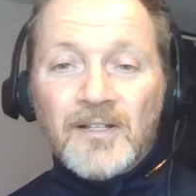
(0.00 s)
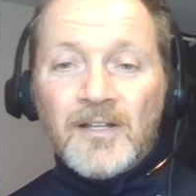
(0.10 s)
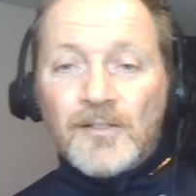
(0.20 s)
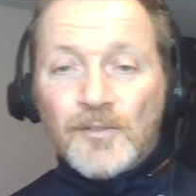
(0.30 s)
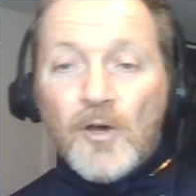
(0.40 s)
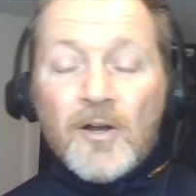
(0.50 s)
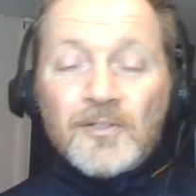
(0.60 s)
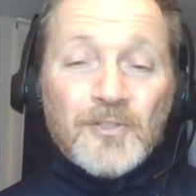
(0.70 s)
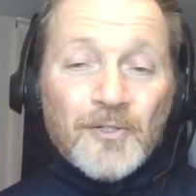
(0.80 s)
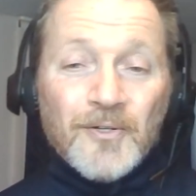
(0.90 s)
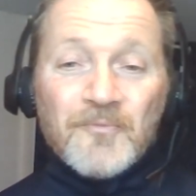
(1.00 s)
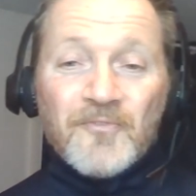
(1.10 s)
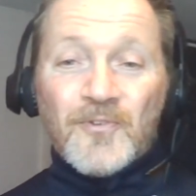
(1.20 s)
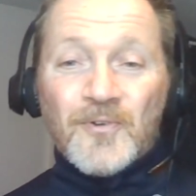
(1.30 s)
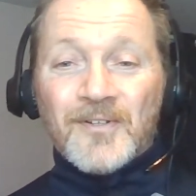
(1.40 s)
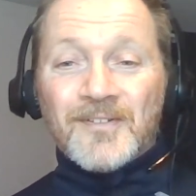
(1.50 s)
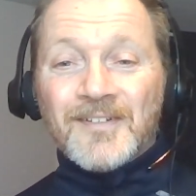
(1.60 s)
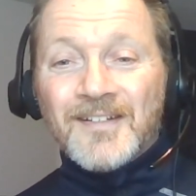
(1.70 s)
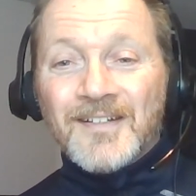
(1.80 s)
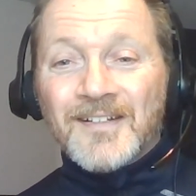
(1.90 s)
long term for
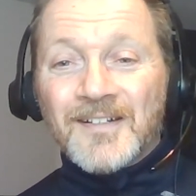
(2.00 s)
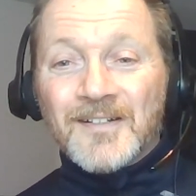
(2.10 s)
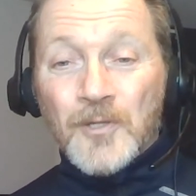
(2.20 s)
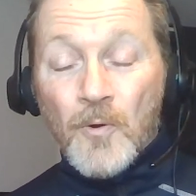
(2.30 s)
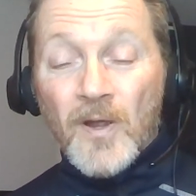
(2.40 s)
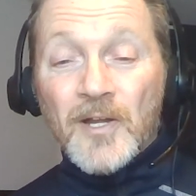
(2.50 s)
uh, quite a